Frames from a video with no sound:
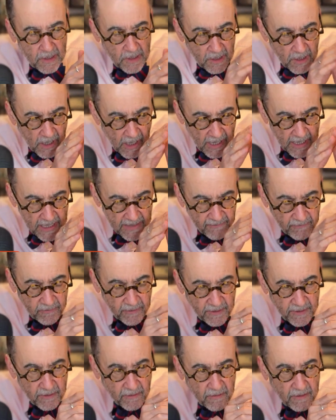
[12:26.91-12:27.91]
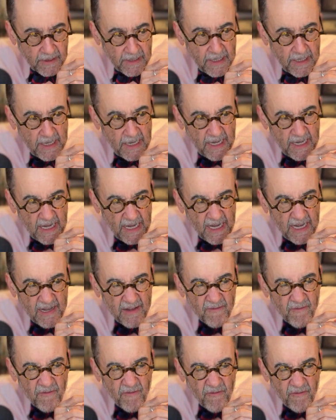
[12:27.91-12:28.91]
kind of little,
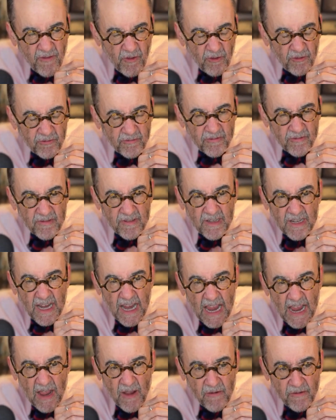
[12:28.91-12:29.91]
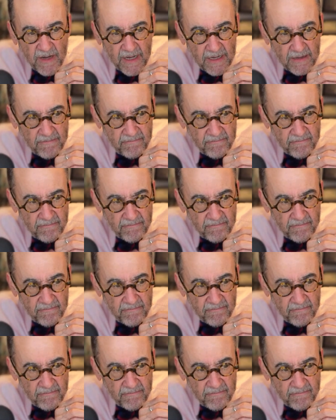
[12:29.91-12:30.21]
in Fulton County.